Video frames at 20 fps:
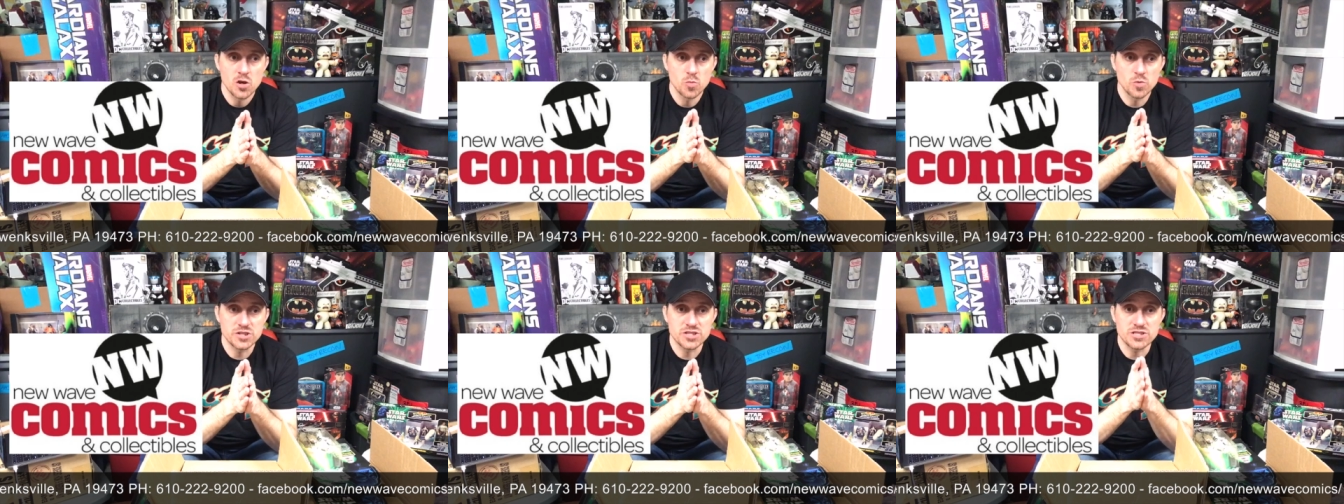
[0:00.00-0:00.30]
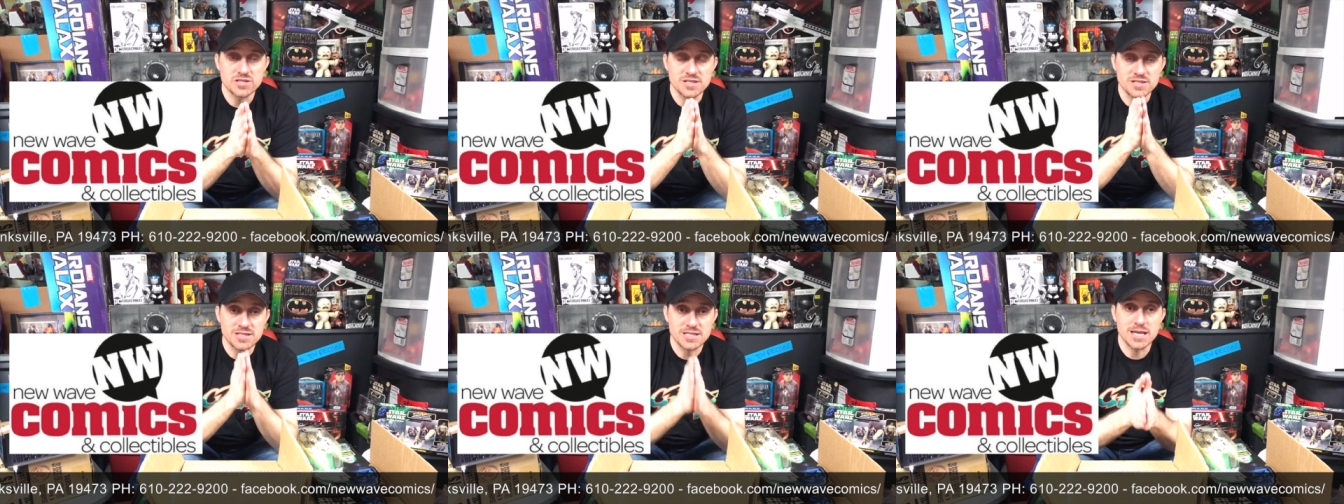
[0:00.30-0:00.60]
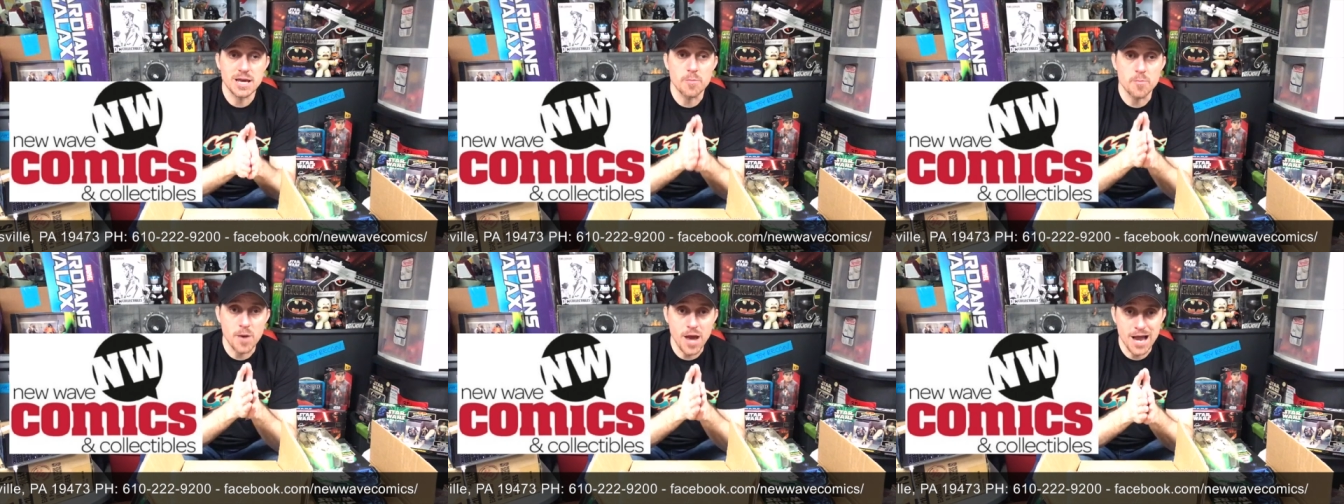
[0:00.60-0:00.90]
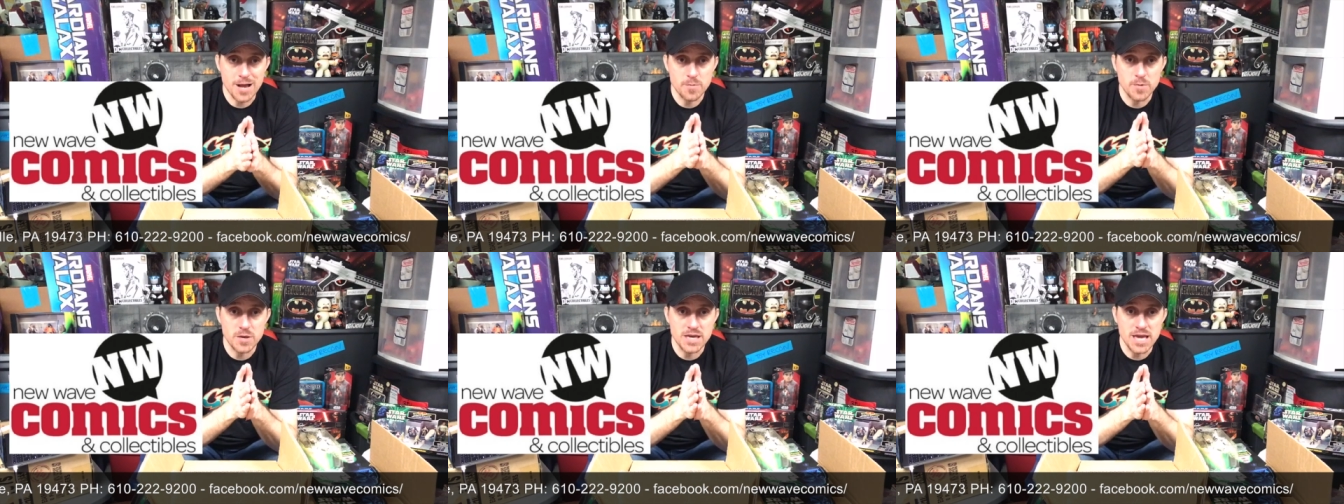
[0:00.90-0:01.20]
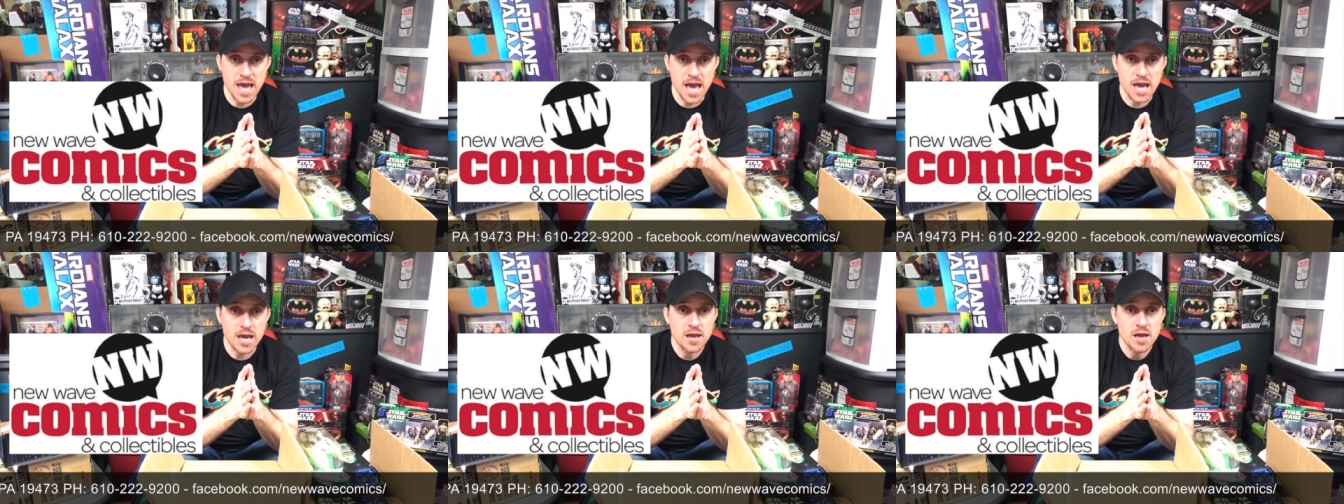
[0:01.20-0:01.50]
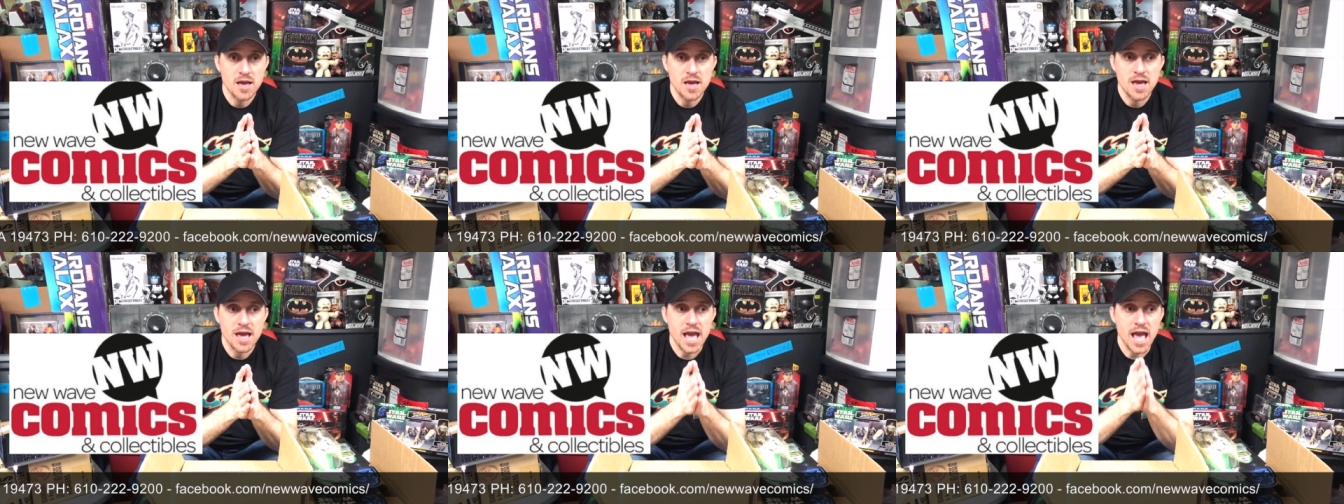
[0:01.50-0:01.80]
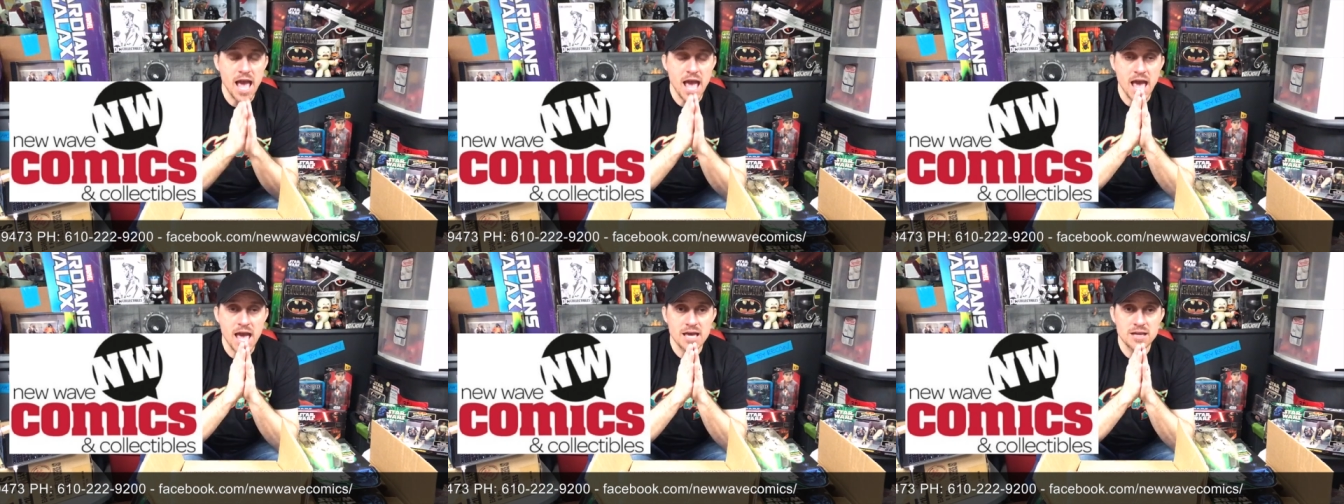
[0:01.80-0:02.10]
which is in Skipback, PA.
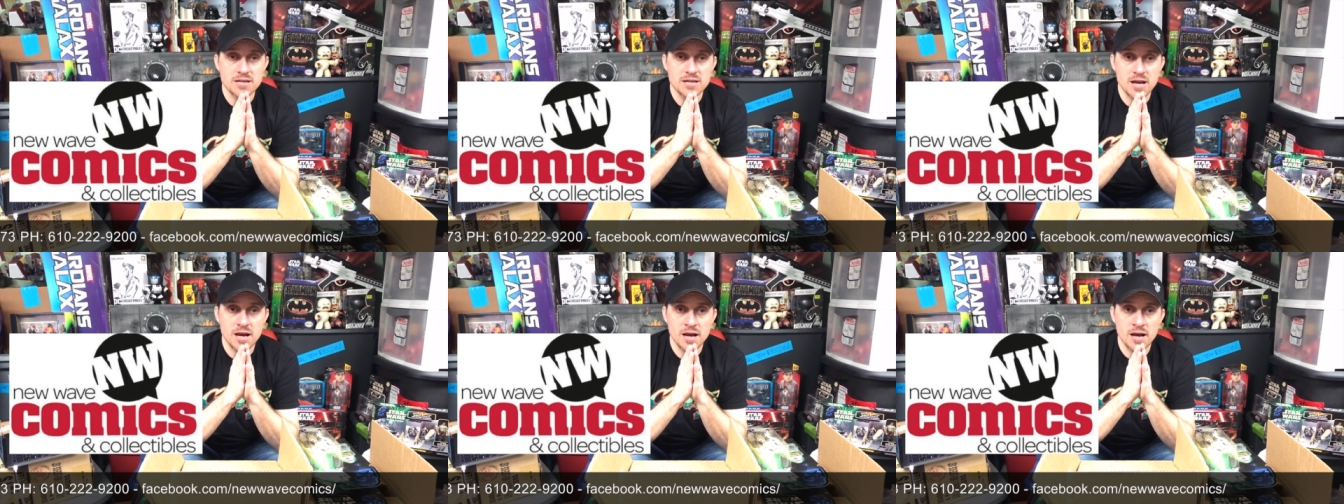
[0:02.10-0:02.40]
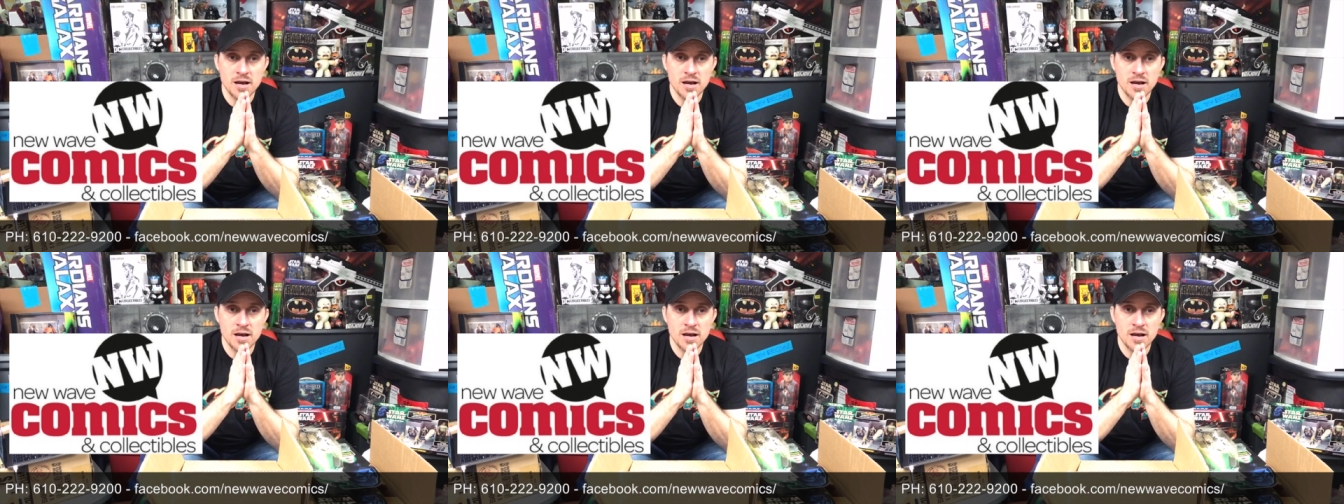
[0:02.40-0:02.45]
And